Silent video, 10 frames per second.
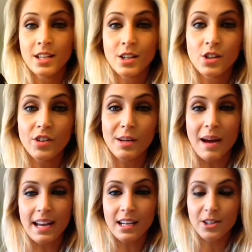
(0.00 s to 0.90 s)
cream
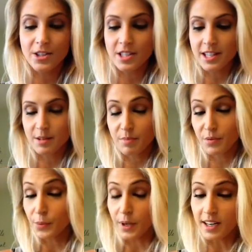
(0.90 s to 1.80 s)
eye colors
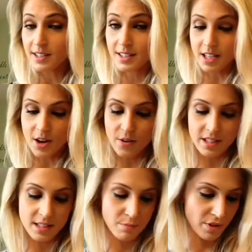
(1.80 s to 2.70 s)
before, so
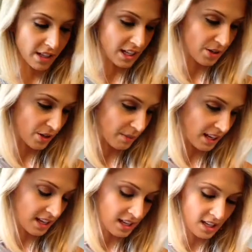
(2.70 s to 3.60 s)
that's pretty new to me.